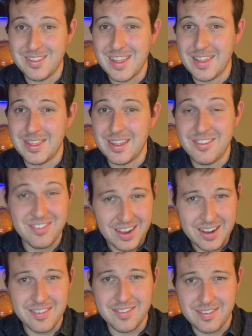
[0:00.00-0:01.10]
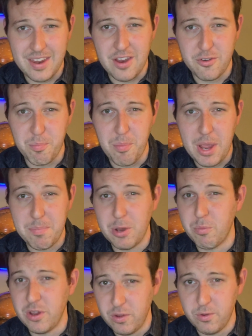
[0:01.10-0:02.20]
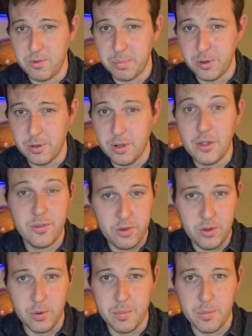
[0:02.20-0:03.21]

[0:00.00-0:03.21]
that the second stage might be reusable too.